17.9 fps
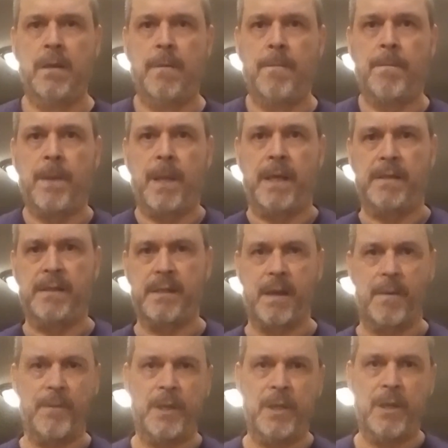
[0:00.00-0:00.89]
at
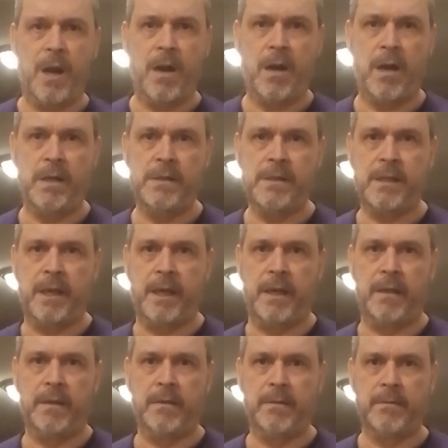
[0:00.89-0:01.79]
7 yards
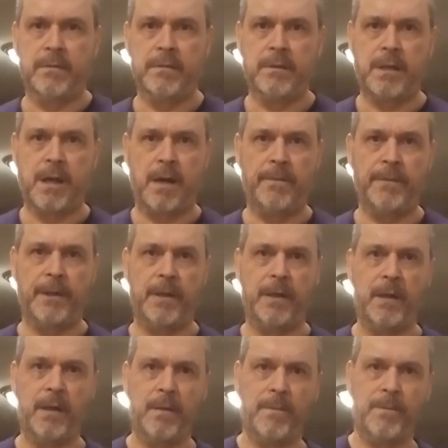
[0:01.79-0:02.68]
can
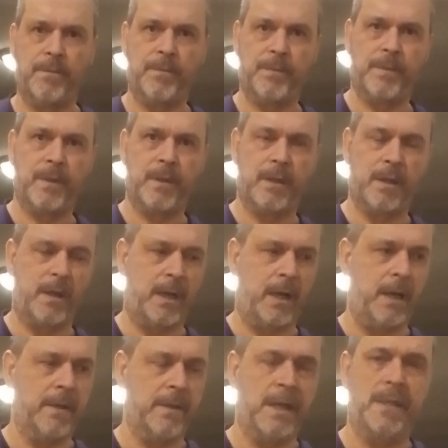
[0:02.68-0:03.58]
cover
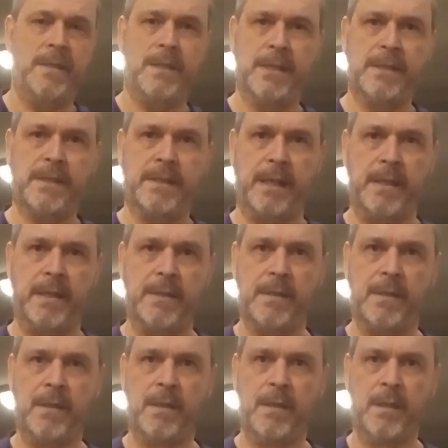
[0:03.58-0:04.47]
that
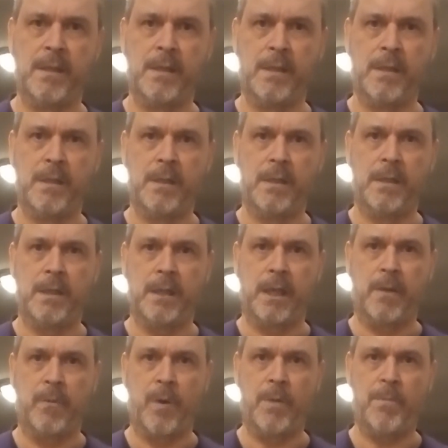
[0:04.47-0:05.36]
distance
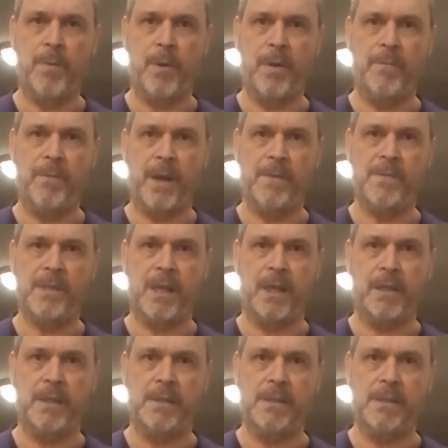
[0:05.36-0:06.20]
in 1.5 seconds,